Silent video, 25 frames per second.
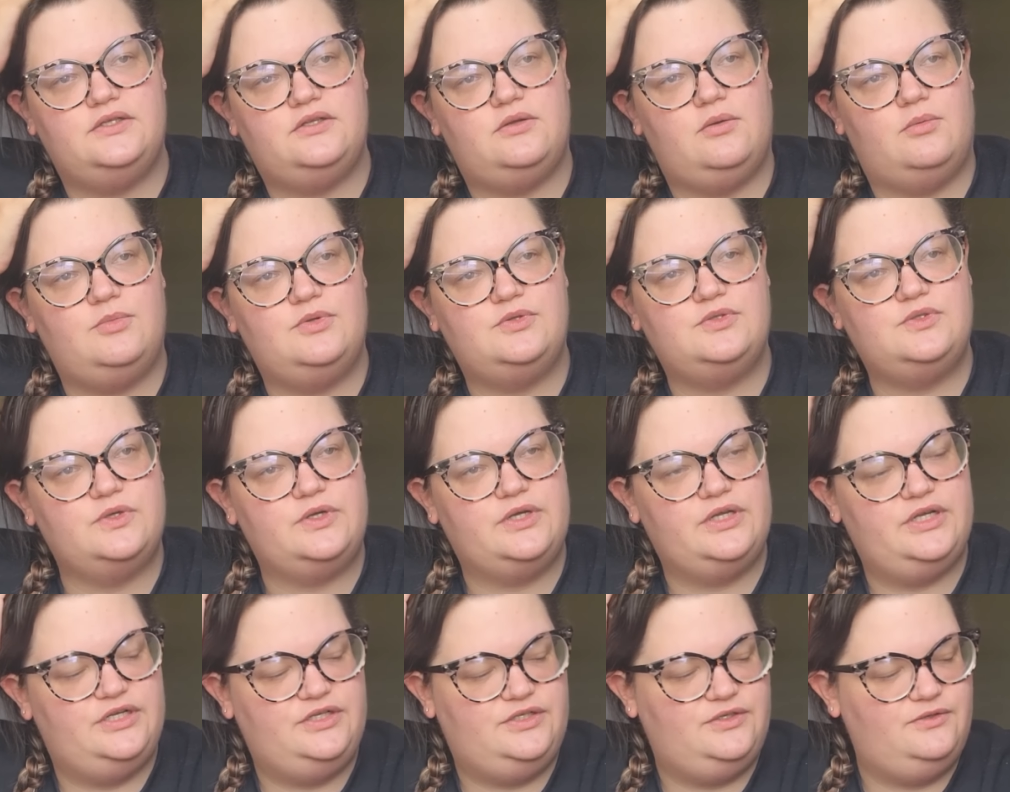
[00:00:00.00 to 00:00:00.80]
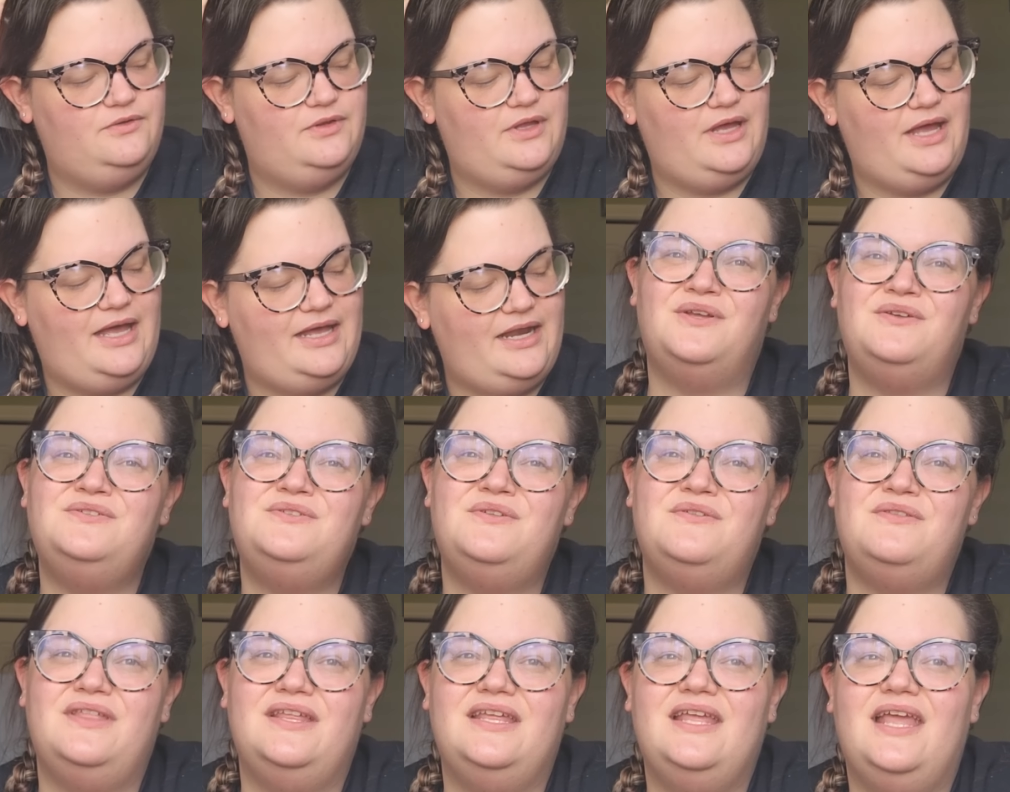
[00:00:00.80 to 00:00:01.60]
So I'm also going to do that. I was
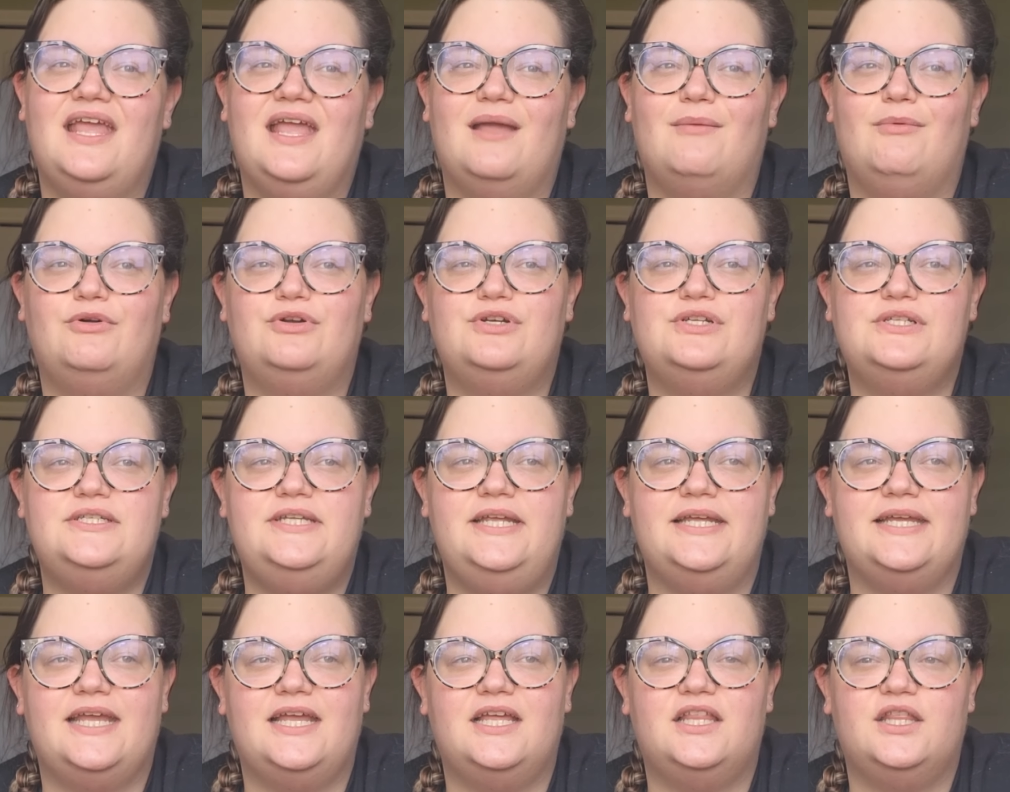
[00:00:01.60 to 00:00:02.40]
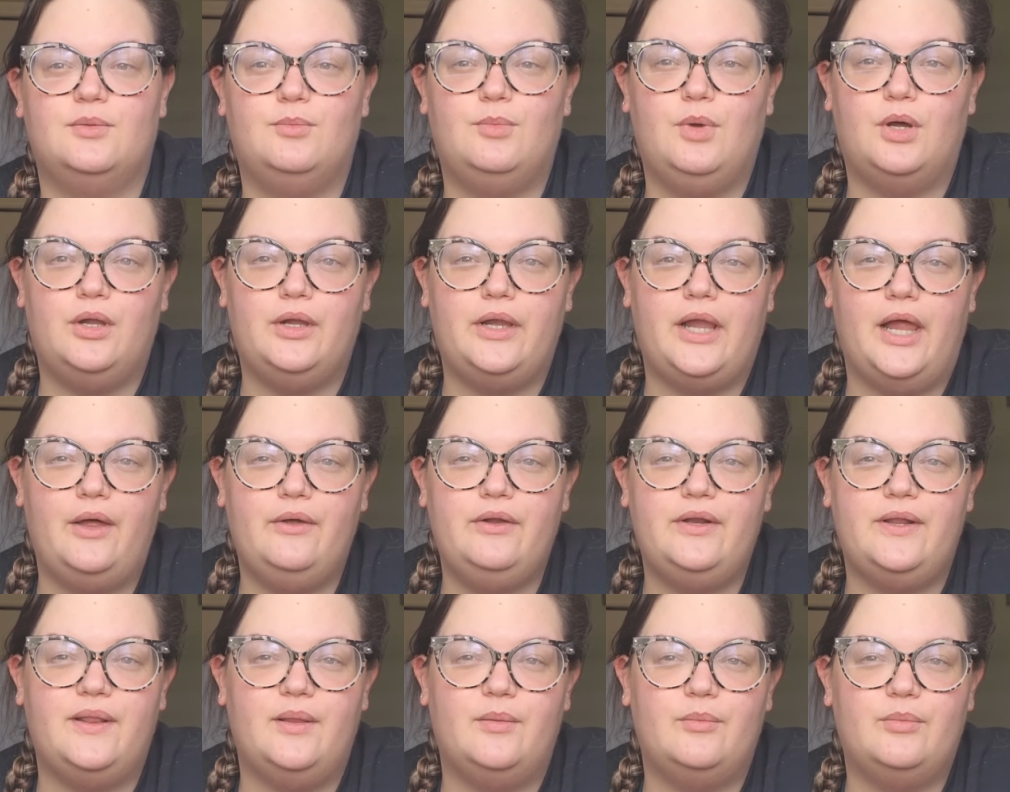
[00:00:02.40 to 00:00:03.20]
also thinking about just taking them all
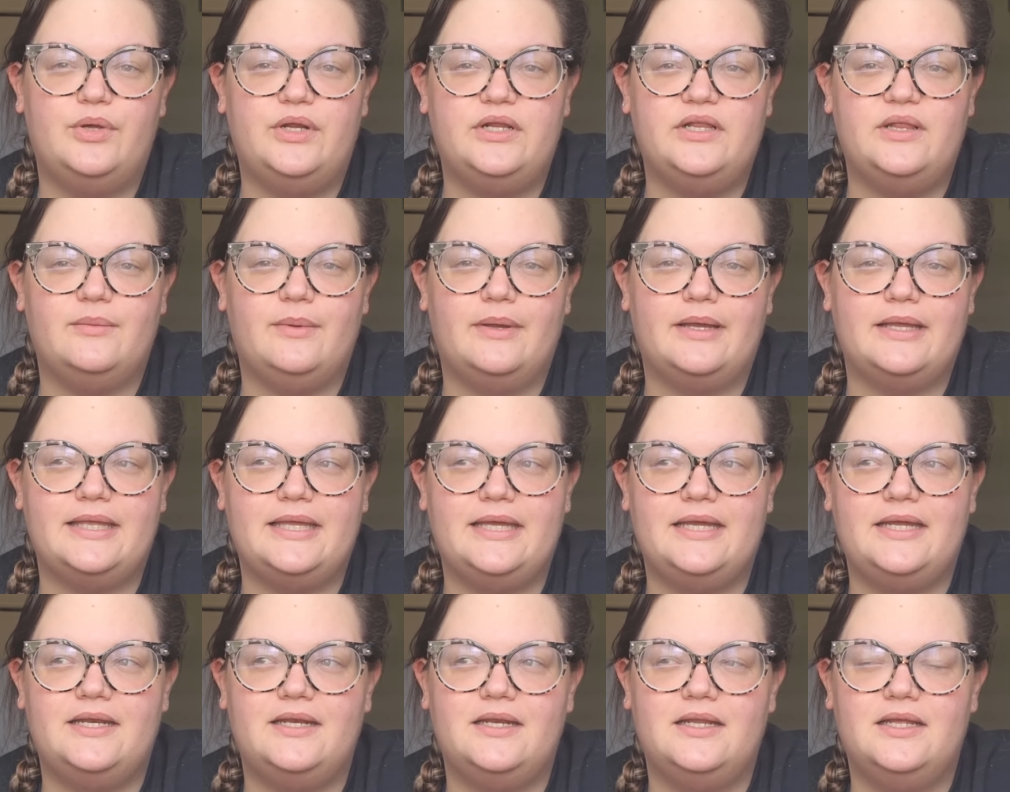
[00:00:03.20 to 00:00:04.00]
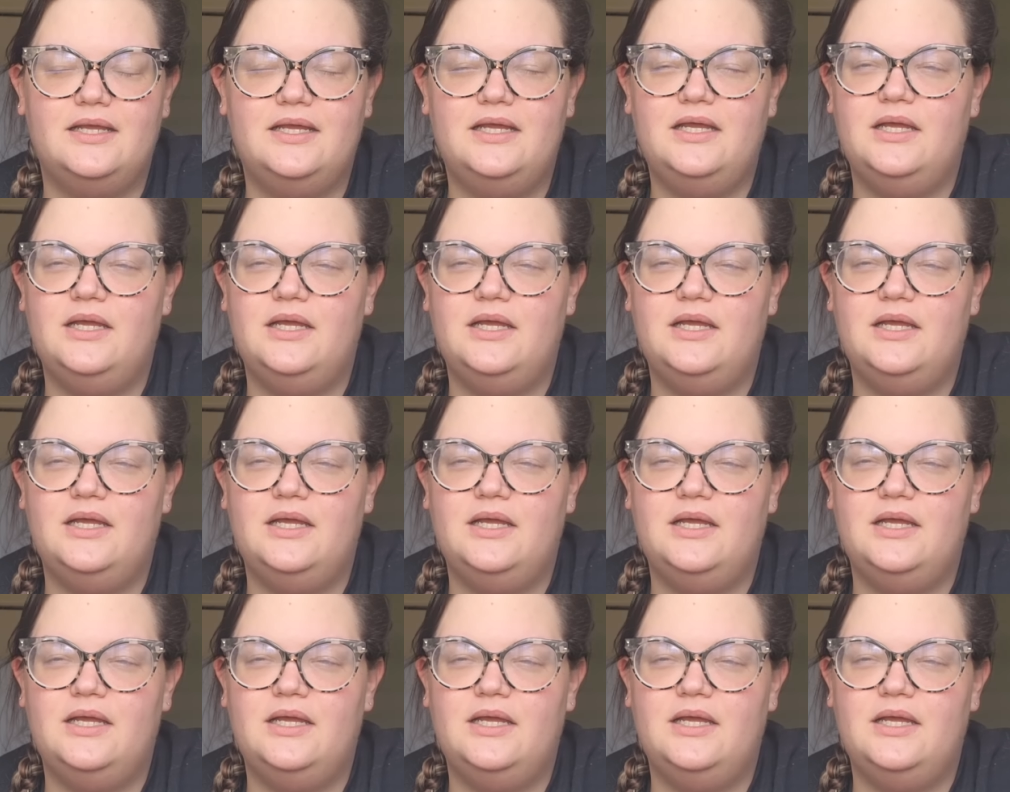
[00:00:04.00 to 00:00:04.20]
out and then putting them back in.